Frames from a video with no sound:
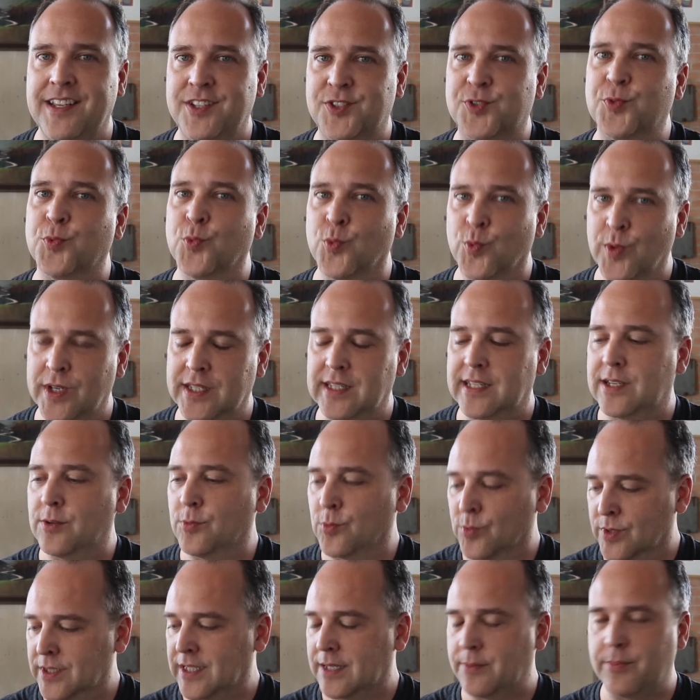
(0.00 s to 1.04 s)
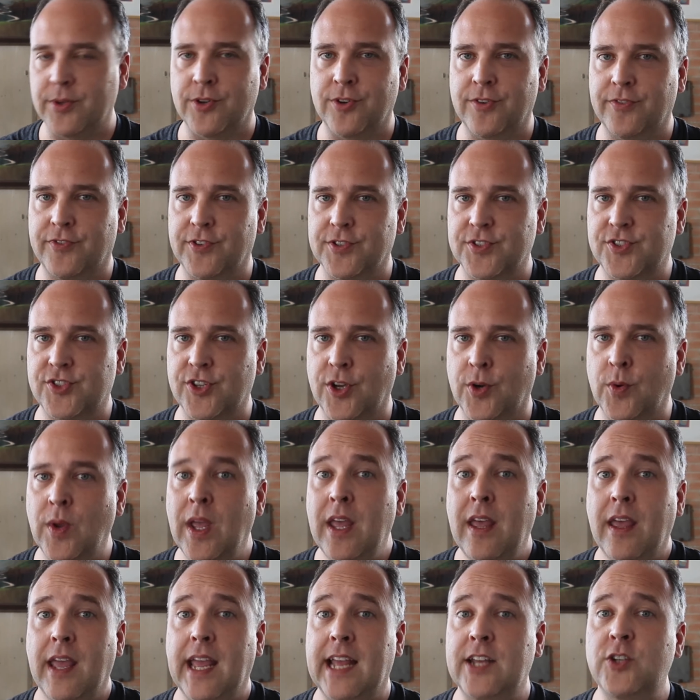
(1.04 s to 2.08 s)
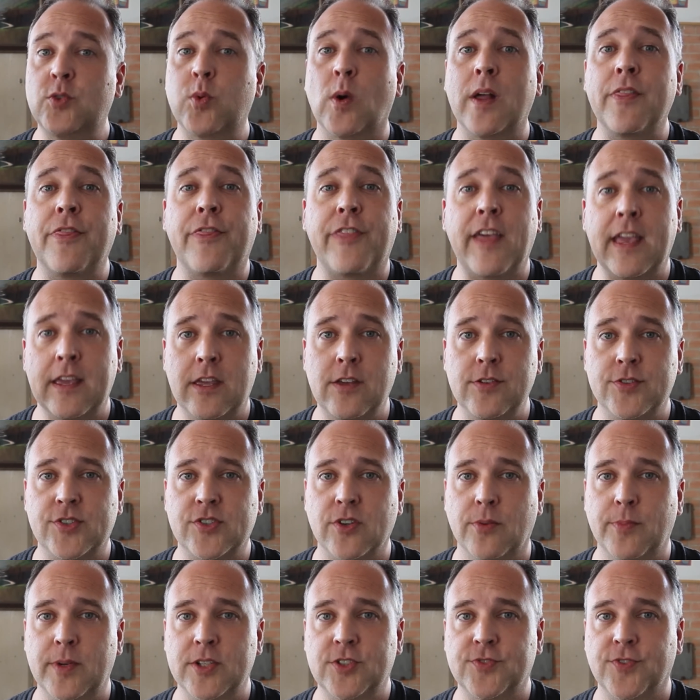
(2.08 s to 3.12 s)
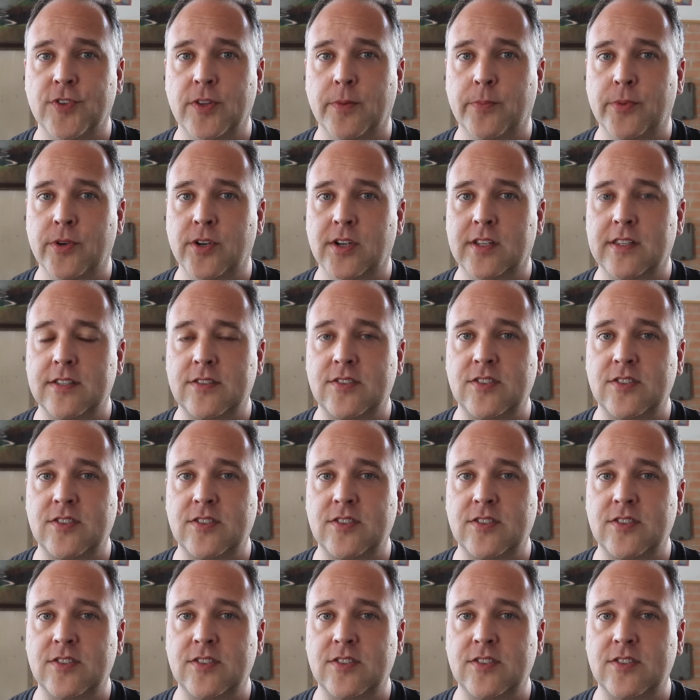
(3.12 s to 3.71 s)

It's really, really beautiful. So, Antoine, thank you so much for the book.